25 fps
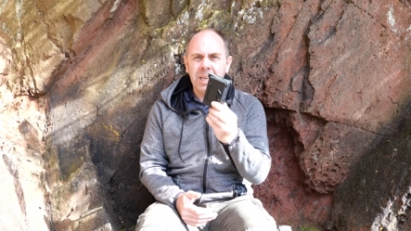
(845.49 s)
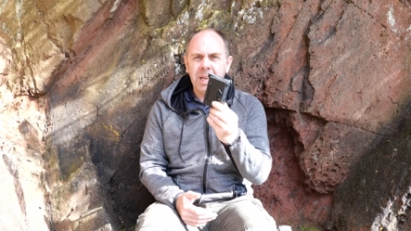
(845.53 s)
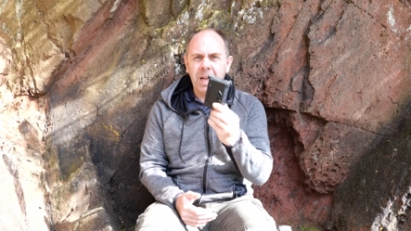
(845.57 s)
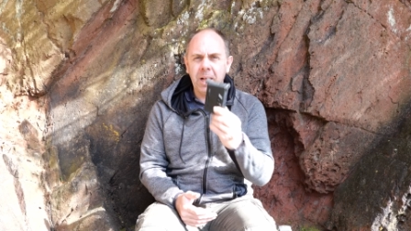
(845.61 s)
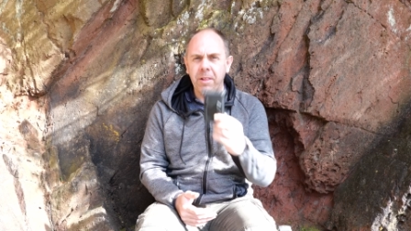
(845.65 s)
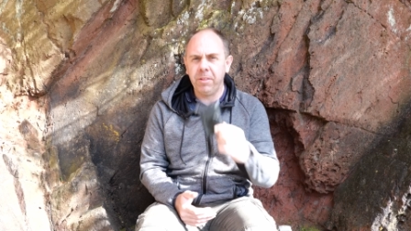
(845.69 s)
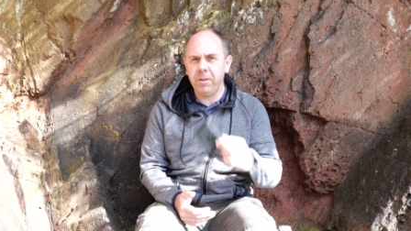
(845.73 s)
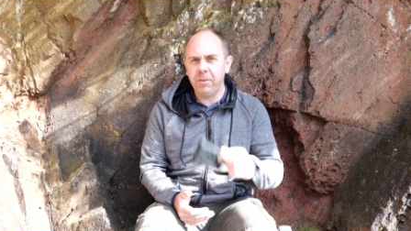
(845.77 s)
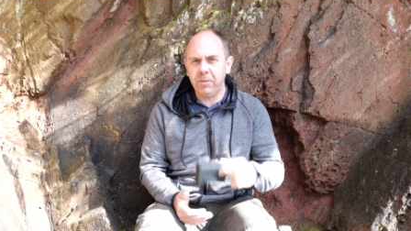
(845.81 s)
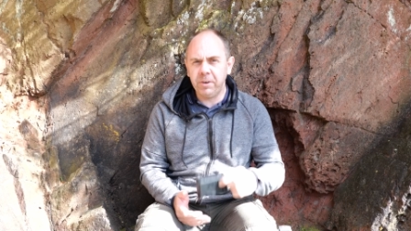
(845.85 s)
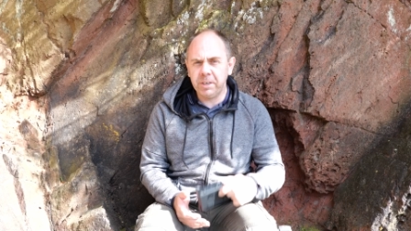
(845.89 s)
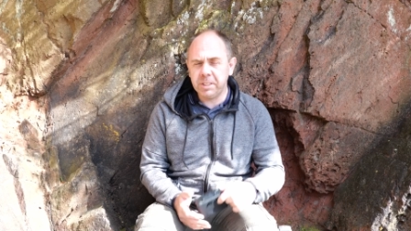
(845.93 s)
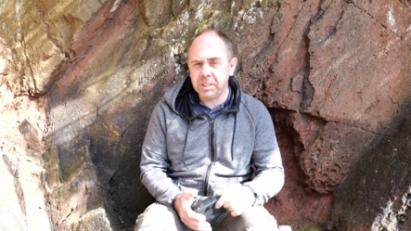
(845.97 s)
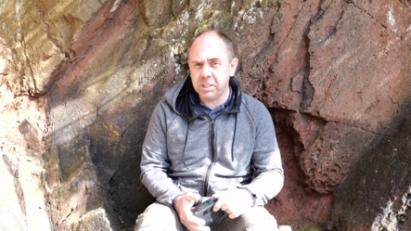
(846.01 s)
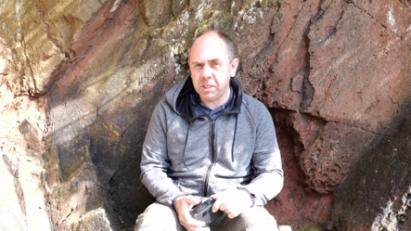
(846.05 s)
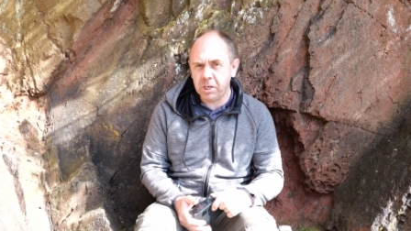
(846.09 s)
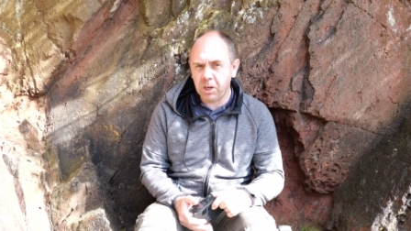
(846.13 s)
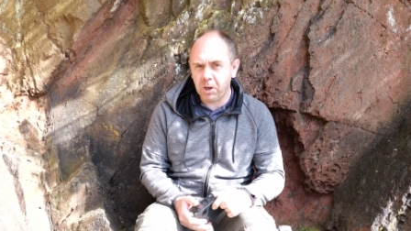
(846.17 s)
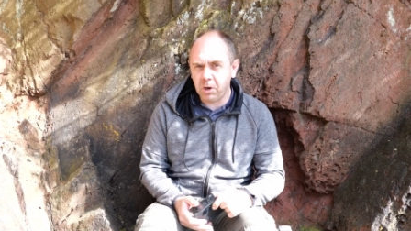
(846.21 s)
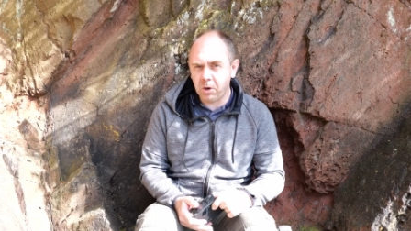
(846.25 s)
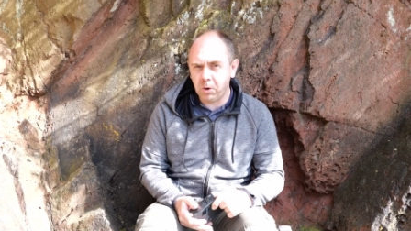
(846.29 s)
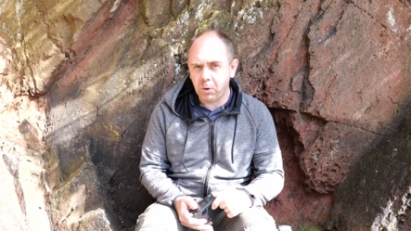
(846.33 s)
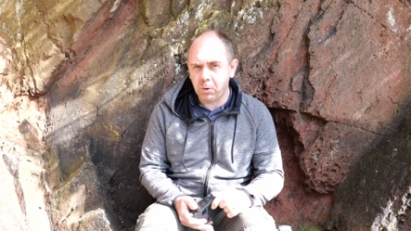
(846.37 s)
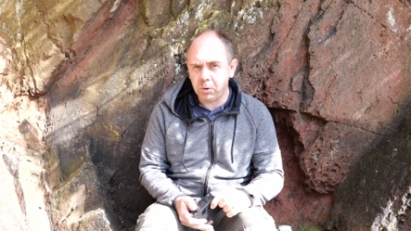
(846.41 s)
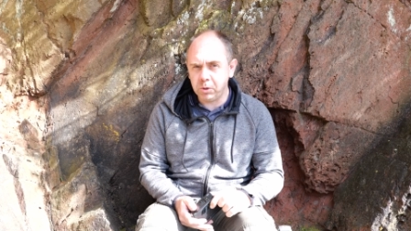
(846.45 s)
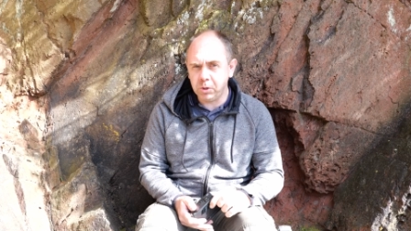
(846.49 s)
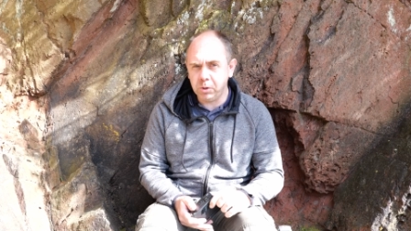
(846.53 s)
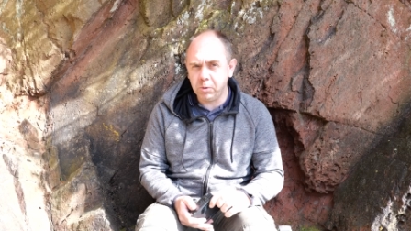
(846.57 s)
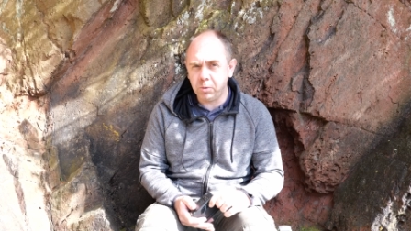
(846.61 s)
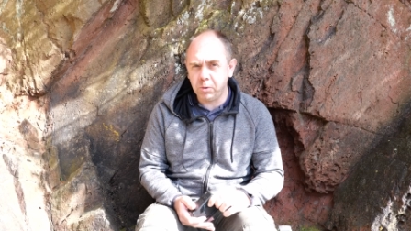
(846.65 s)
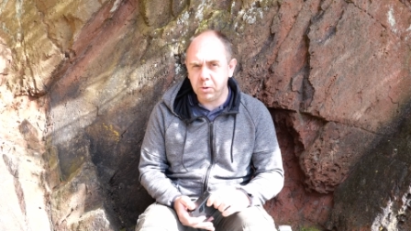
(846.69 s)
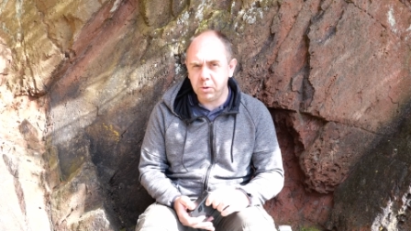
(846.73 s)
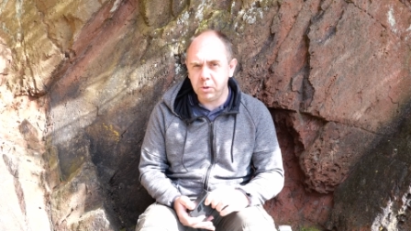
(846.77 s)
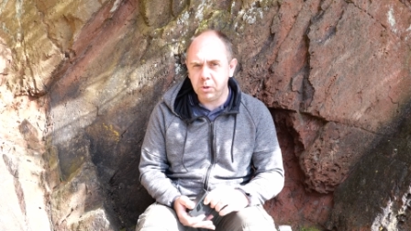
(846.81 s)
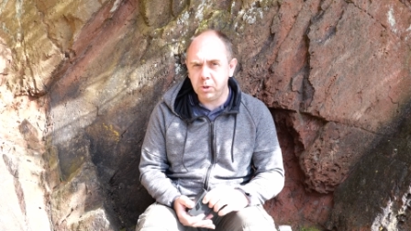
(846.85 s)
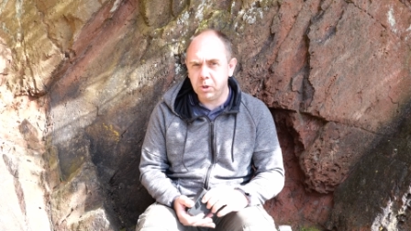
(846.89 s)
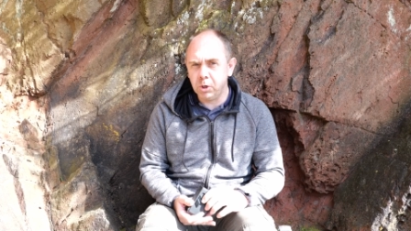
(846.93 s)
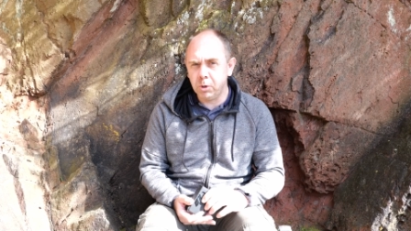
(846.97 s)
and there isn't a lot you
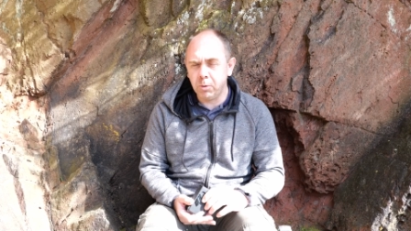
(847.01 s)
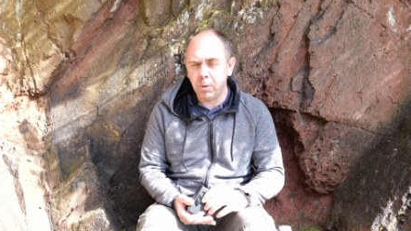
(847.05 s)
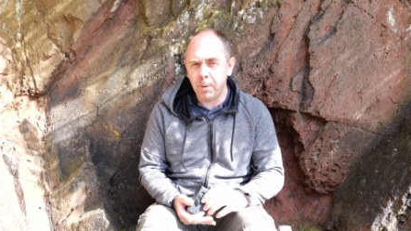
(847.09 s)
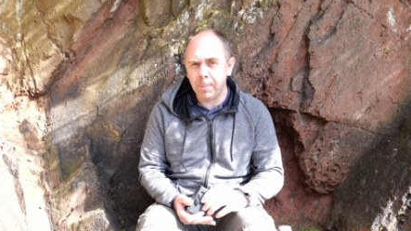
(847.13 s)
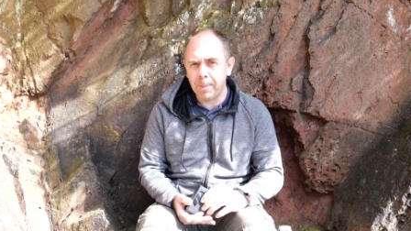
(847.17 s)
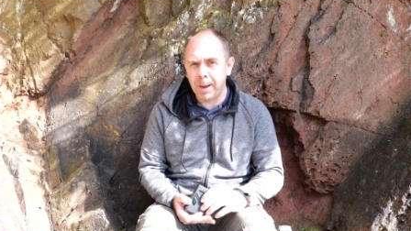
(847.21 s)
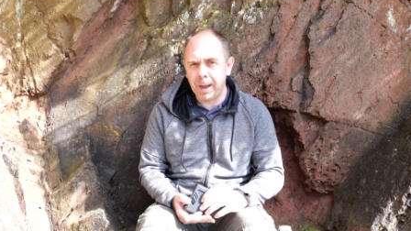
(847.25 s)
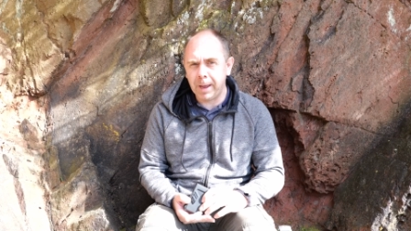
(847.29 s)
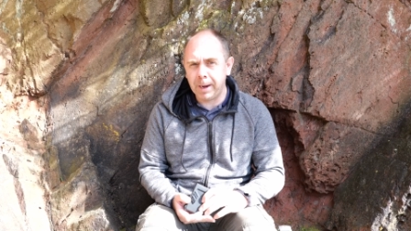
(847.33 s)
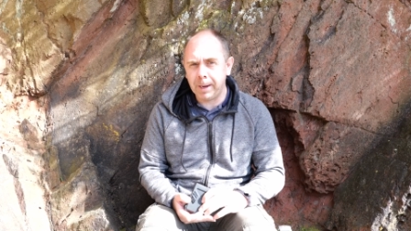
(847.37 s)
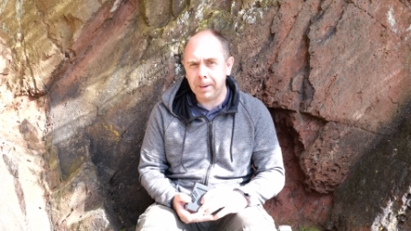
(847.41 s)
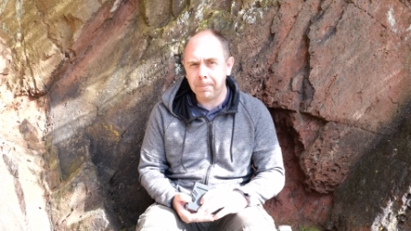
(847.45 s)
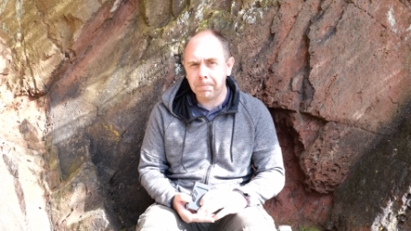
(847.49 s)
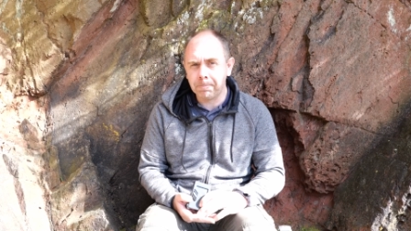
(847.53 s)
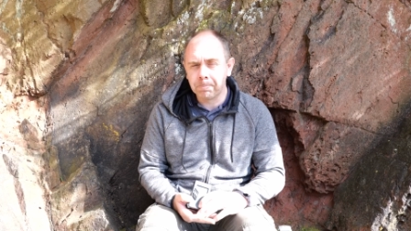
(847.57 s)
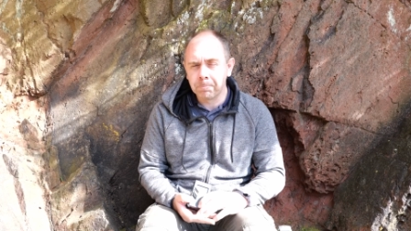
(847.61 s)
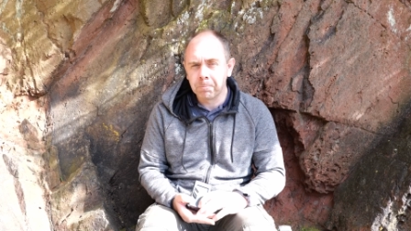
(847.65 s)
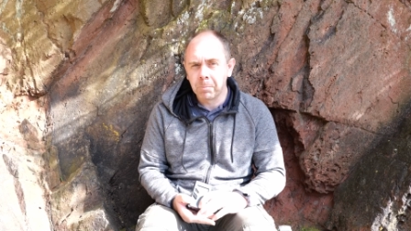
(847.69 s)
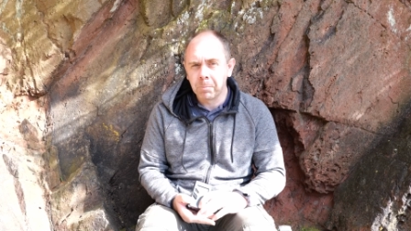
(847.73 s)
can do about it.